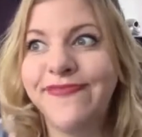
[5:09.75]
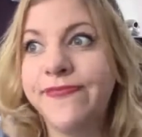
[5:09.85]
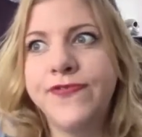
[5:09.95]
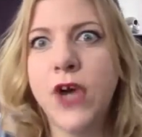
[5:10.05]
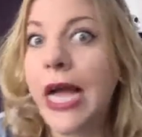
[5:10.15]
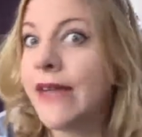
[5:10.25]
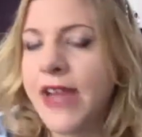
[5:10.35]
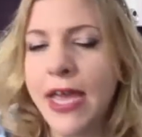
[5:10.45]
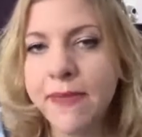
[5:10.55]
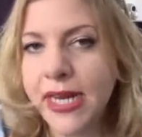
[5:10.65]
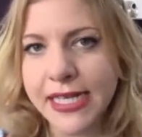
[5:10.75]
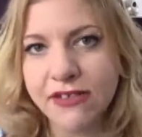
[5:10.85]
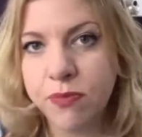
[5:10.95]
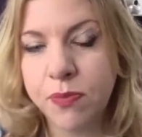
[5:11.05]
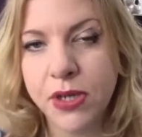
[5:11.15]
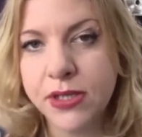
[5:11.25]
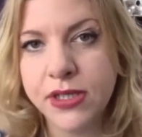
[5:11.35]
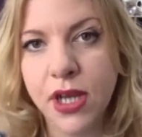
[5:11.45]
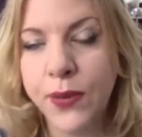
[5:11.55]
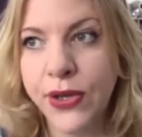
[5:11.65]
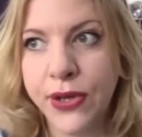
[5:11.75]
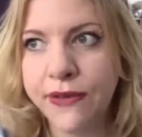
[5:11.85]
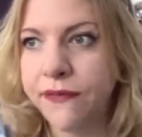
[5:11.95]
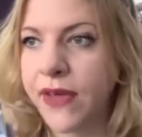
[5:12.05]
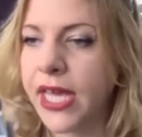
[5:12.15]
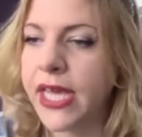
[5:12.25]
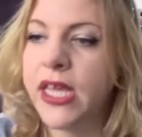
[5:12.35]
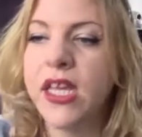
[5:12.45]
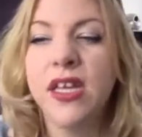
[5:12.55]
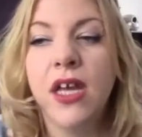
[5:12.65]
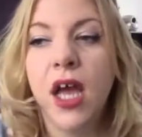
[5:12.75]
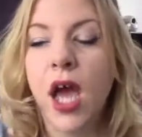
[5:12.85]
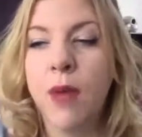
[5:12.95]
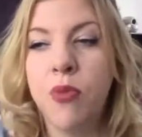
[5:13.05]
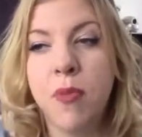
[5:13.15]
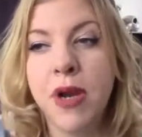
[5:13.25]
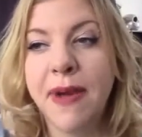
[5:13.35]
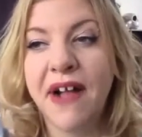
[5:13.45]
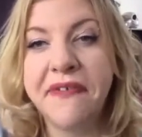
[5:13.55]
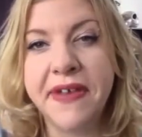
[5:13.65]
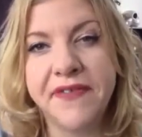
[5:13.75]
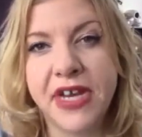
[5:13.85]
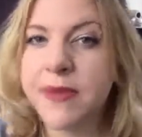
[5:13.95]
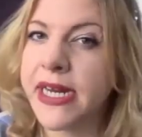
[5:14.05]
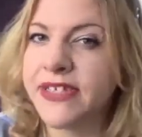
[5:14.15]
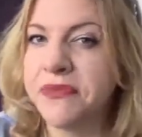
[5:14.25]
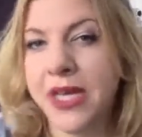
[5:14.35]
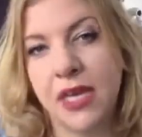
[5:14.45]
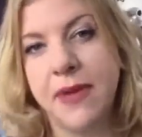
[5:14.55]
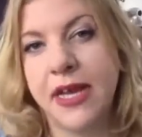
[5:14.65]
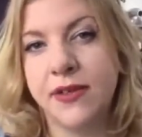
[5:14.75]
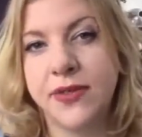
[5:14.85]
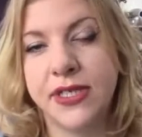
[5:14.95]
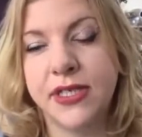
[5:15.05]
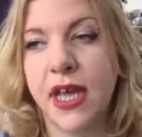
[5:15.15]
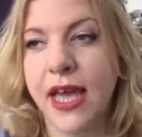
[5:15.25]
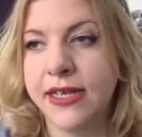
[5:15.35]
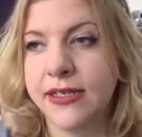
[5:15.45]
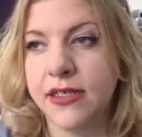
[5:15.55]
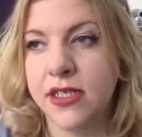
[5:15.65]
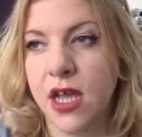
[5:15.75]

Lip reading: 5-10 minutes for Pluto and Goofy, and probably about 15 minutes for Mickey Mouse and